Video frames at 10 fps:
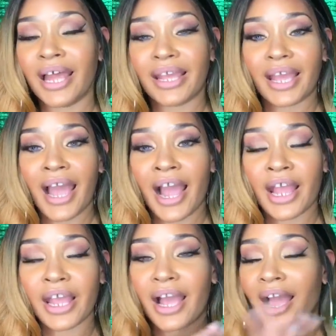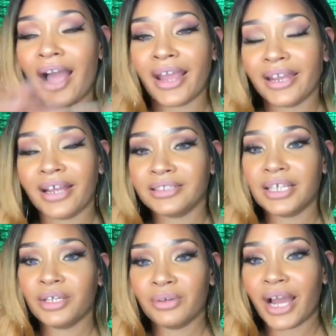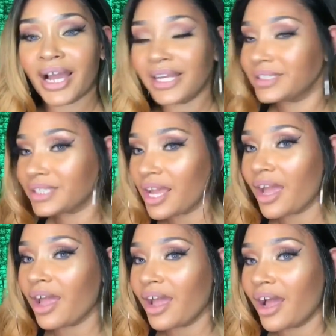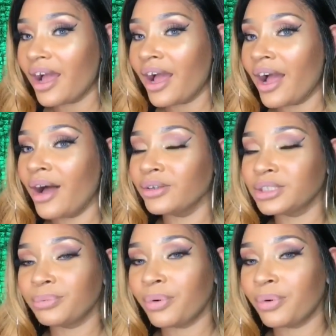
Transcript: Like, I cannot tell you guys how